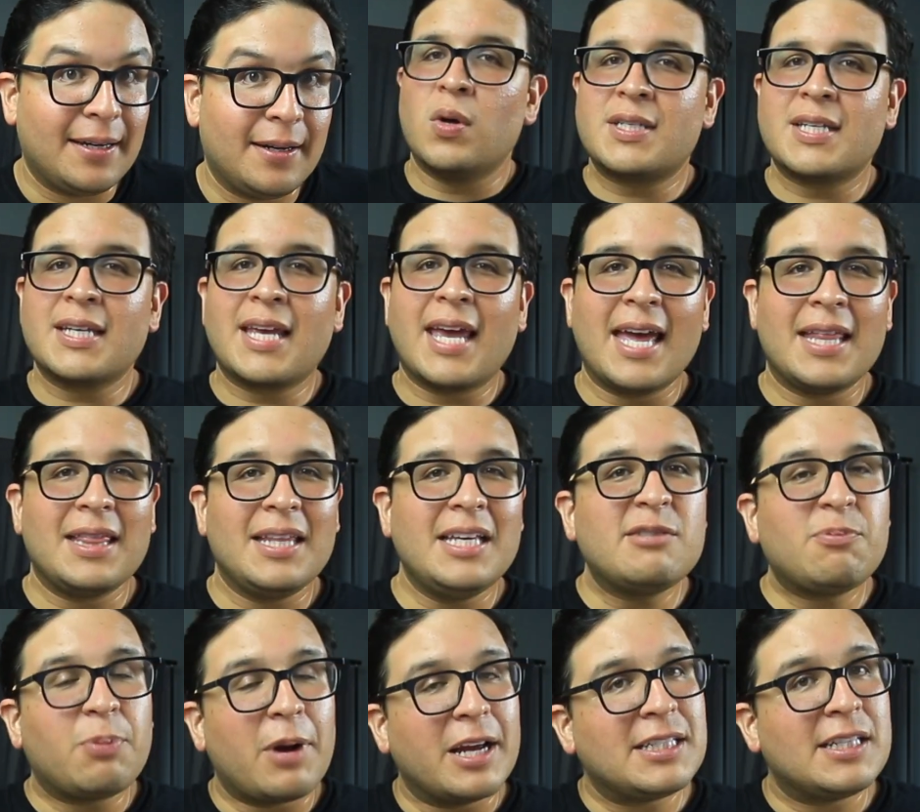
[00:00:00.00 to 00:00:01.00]
Once again,
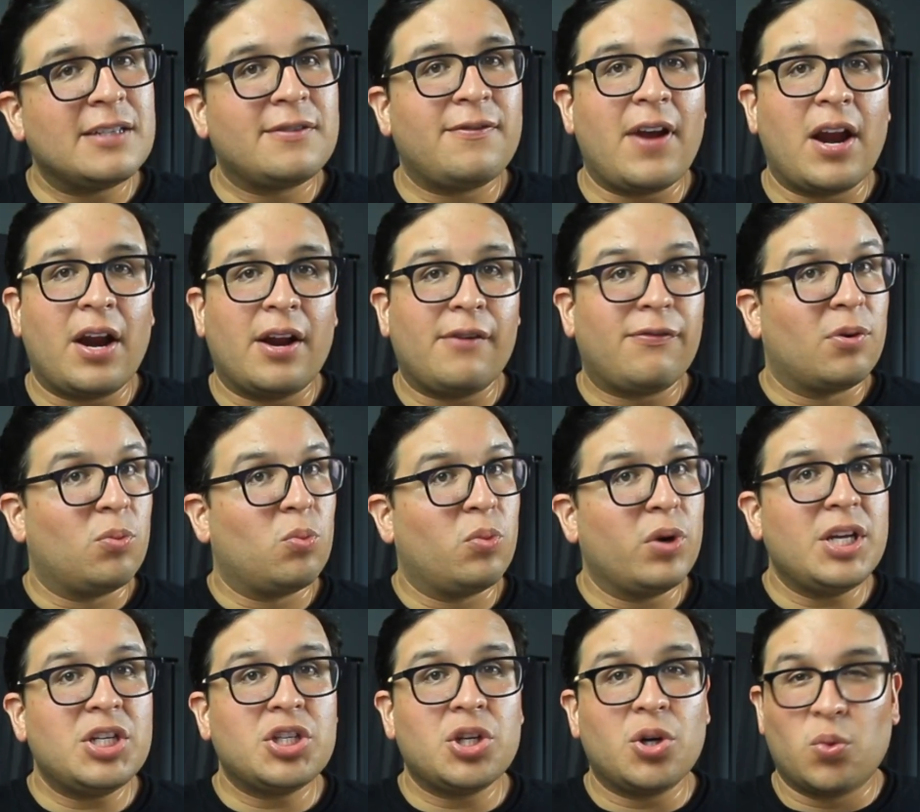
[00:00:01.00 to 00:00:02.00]
these prices vary from
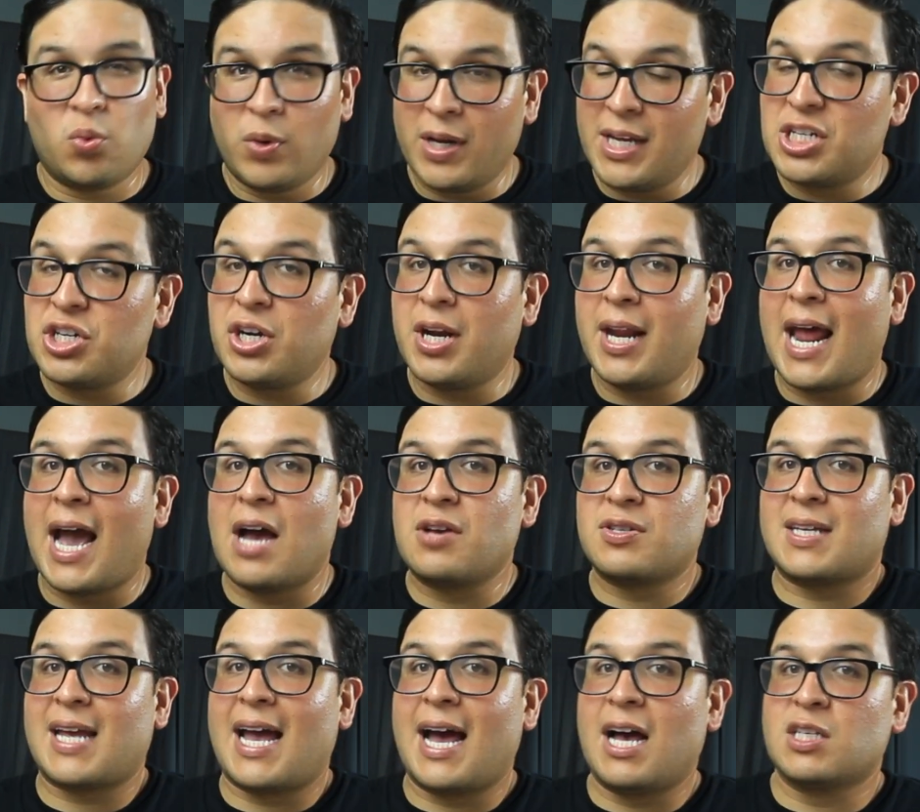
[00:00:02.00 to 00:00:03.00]
region to region and
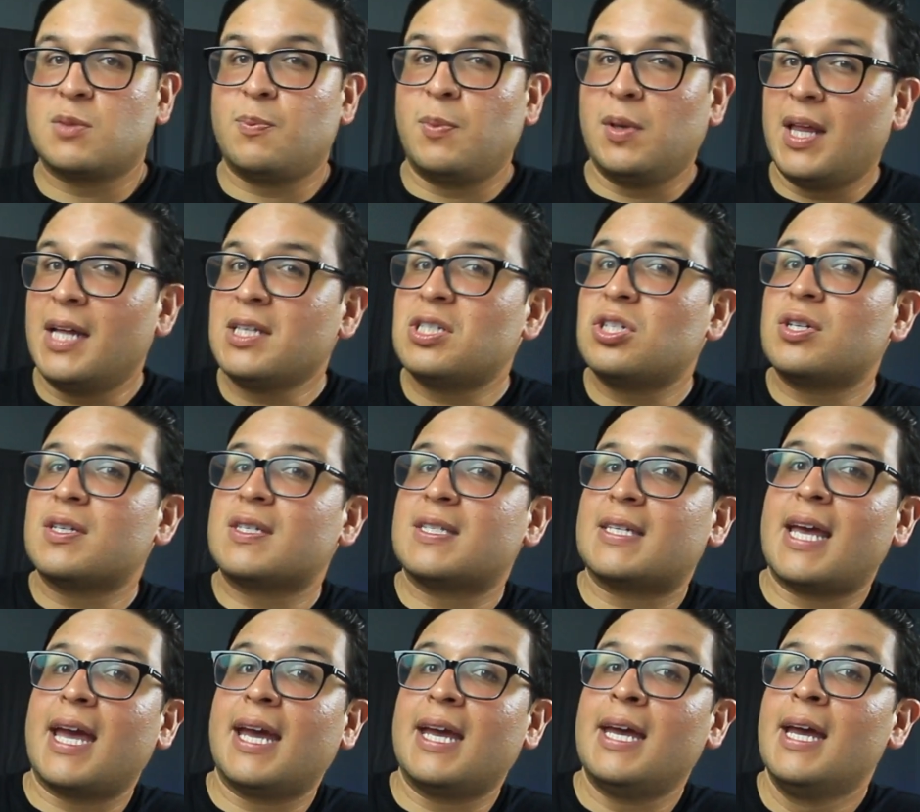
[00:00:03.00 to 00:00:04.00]
house to house, but let's just
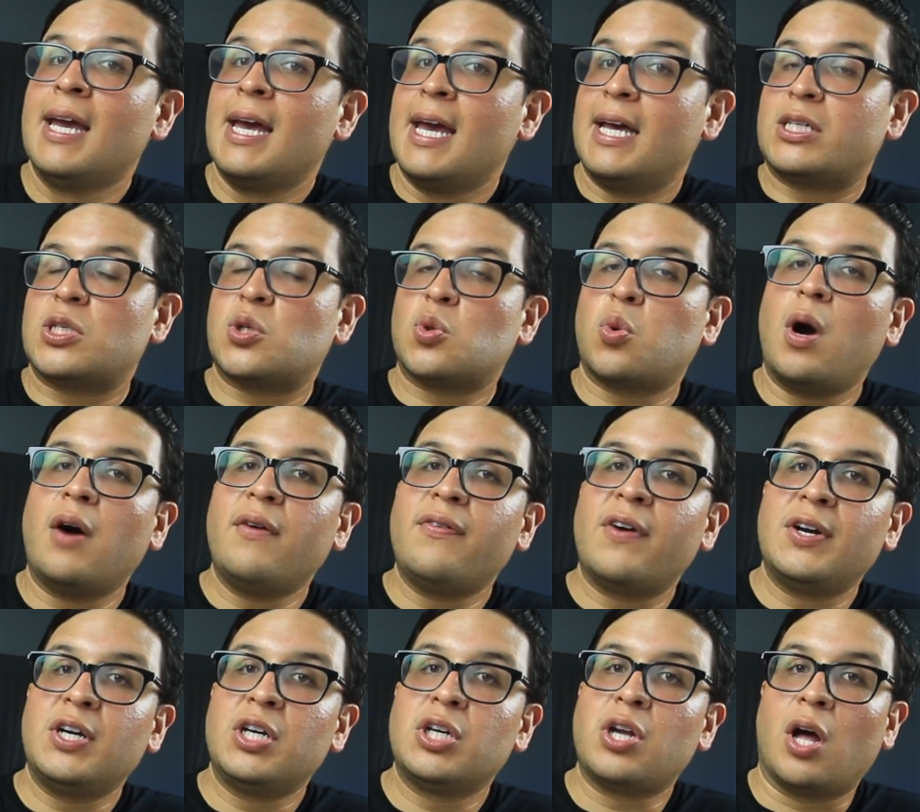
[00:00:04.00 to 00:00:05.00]
say it's
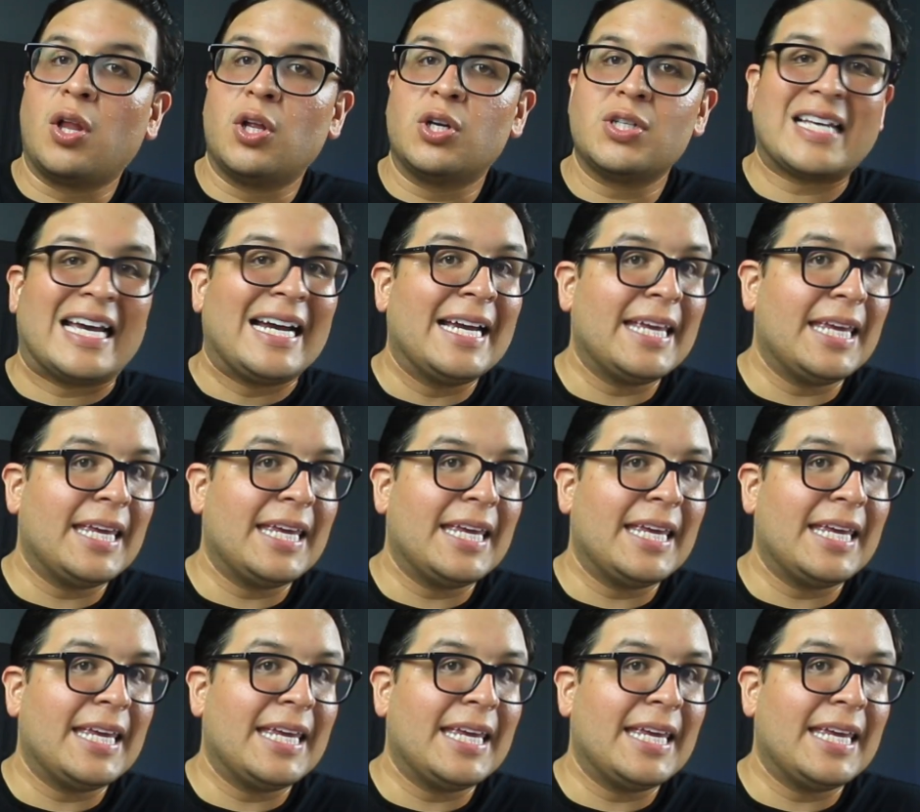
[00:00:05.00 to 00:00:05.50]
$1,200 a